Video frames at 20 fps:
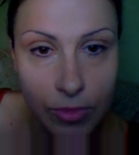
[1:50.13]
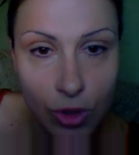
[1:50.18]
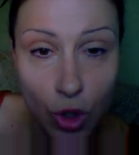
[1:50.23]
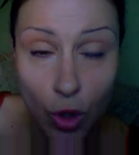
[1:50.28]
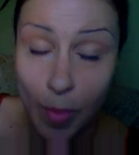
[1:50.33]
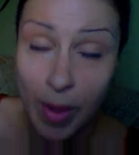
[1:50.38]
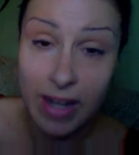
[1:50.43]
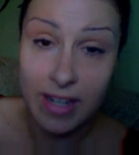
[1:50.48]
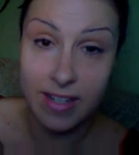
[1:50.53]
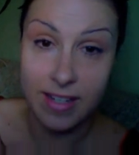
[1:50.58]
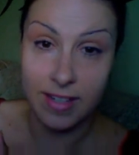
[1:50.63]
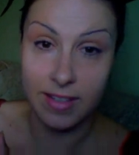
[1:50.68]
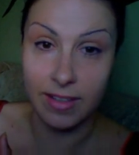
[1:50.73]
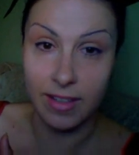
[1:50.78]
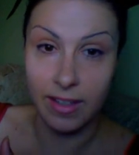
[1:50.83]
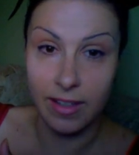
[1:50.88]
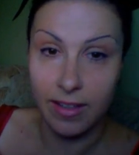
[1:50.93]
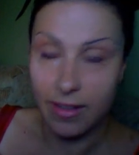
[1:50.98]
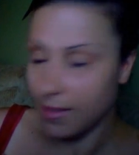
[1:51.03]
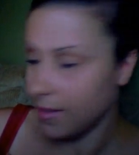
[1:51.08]

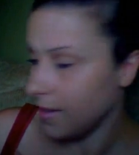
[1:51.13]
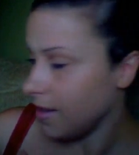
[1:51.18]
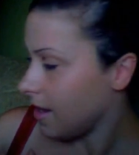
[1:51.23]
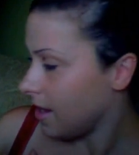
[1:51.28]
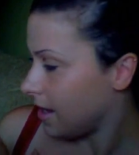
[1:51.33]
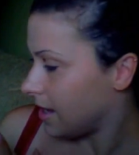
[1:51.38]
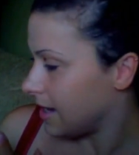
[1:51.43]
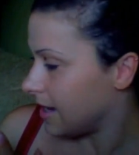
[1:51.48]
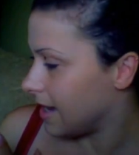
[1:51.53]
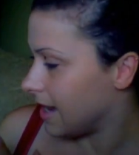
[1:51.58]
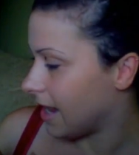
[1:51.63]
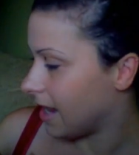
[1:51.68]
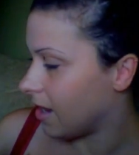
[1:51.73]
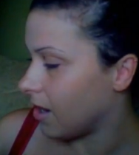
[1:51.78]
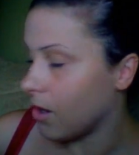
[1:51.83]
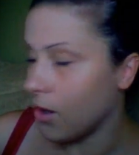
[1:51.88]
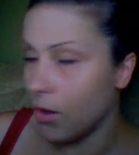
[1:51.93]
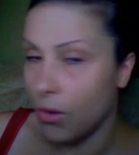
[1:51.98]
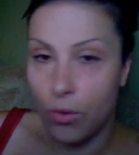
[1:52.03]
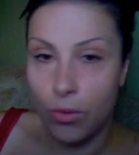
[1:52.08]
Tremendously.
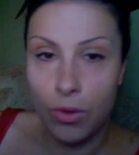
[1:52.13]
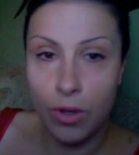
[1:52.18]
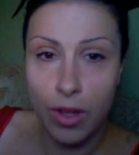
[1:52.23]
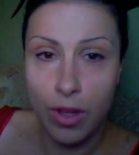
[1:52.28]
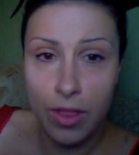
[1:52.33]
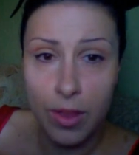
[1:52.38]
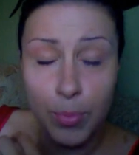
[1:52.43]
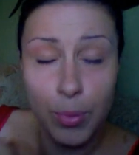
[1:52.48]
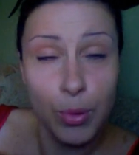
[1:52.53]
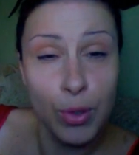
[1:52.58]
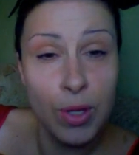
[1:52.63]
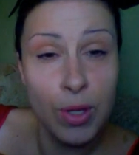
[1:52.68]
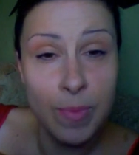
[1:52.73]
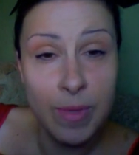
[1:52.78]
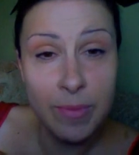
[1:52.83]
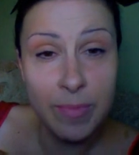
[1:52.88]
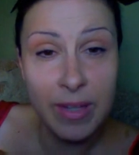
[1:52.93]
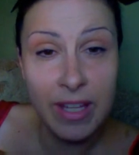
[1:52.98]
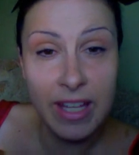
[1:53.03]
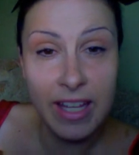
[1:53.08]
Now, the
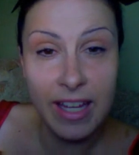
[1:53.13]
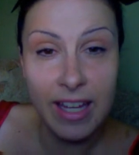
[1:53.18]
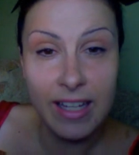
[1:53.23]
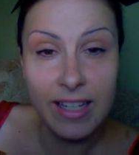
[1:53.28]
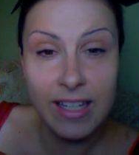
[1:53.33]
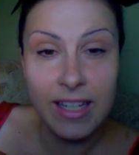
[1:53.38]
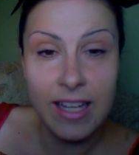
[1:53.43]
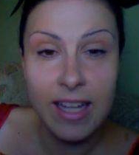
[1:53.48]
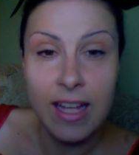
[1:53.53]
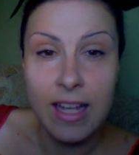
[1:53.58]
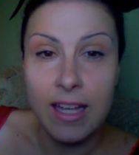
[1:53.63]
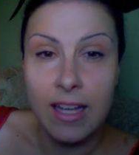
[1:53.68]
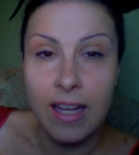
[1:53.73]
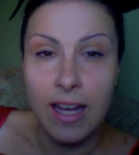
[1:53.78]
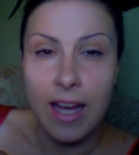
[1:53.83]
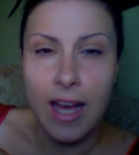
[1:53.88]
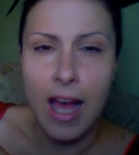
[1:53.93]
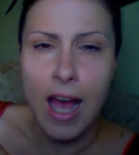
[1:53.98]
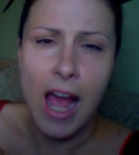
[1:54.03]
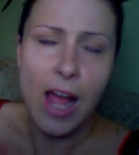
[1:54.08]
premium kit,
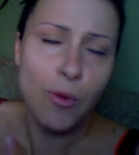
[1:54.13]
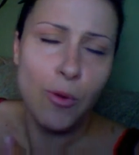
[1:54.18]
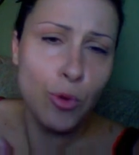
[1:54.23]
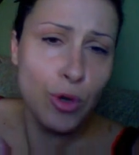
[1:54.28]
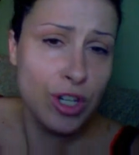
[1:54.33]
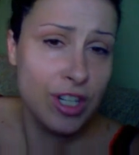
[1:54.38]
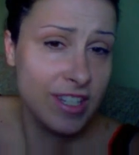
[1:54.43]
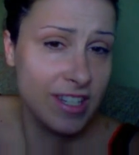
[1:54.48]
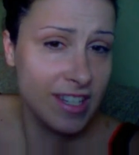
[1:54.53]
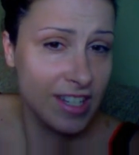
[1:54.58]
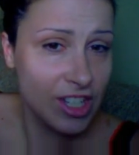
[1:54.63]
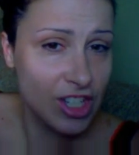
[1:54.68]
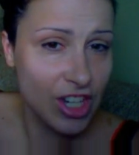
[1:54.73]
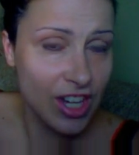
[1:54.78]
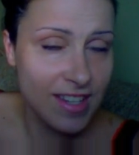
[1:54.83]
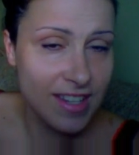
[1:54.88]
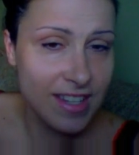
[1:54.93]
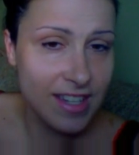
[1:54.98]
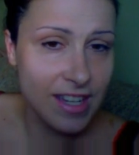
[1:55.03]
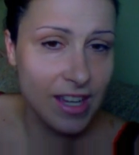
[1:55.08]
I wouldn't
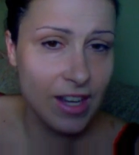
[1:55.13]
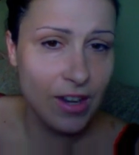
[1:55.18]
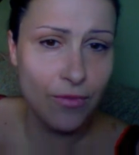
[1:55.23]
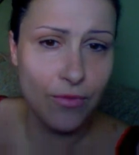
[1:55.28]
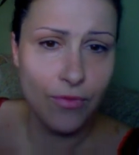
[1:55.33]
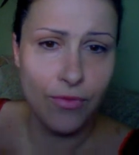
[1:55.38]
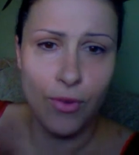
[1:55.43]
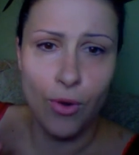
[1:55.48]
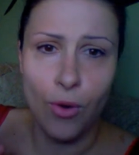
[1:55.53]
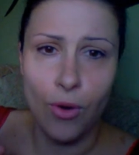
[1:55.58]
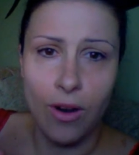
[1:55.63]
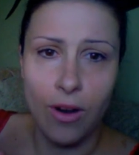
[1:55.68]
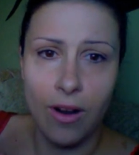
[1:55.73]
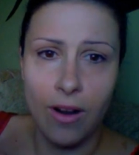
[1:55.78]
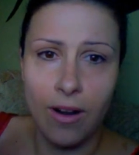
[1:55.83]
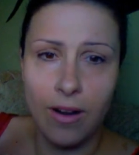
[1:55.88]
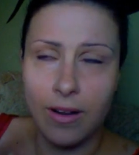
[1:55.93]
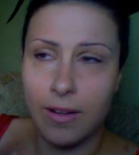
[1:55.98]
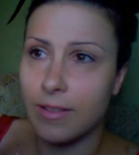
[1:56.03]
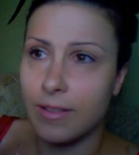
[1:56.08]
suggest it
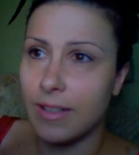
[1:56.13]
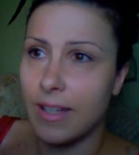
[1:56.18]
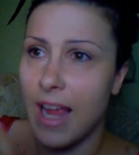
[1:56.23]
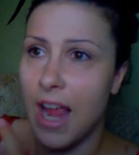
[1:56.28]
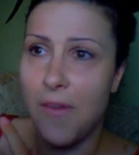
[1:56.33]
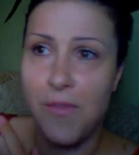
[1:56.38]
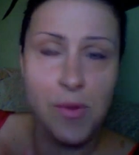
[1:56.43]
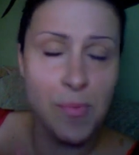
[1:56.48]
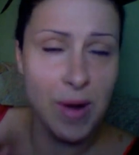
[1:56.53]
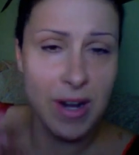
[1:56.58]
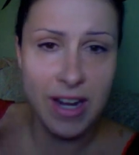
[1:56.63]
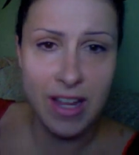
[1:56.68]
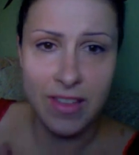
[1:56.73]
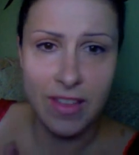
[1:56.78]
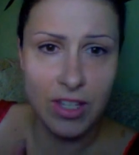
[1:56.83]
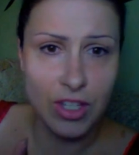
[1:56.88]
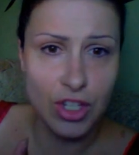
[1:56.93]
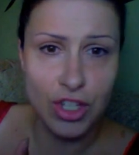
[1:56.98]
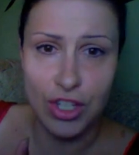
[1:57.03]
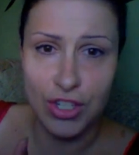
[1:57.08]
for everybody
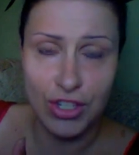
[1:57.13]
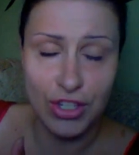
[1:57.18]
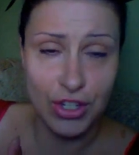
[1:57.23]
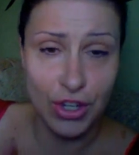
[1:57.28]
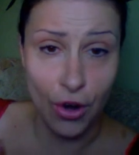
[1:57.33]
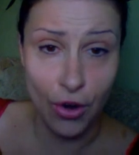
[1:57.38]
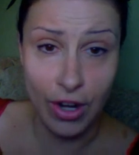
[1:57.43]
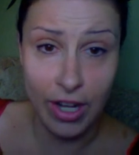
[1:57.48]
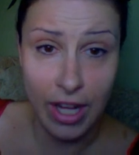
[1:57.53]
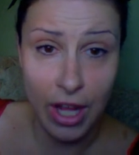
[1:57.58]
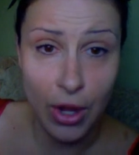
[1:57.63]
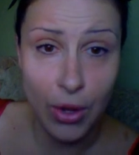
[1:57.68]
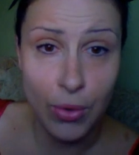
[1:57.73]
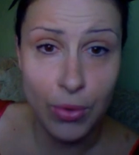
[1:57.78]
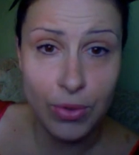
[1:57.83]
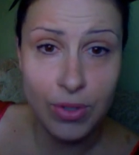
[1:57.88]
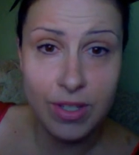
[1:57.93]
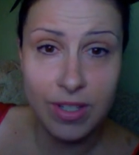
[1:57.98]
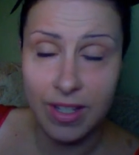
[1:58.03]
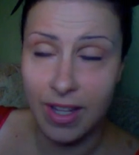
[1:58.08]
that's just starting
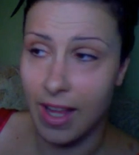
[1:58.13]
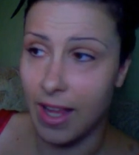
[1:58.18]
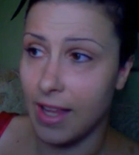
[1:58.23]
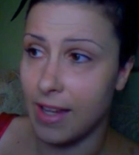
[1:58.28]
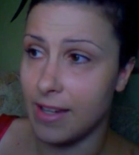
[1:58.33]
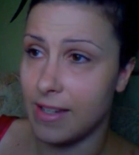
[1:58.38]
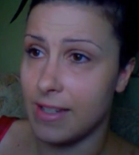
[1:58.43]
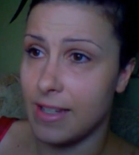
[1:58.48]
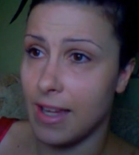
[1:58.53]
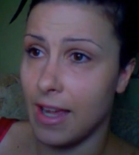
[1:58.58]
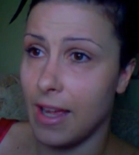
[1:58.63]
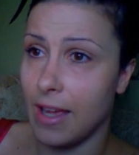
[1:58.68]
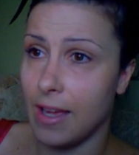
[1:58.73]
out, and